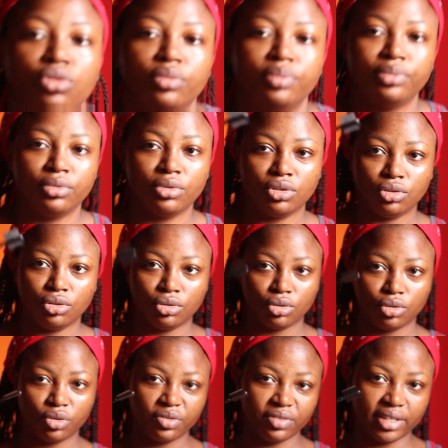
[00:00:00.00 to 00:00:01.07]
to brush
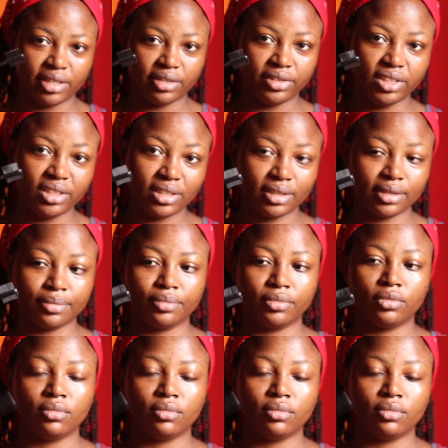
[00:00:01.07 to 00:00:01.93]
over it.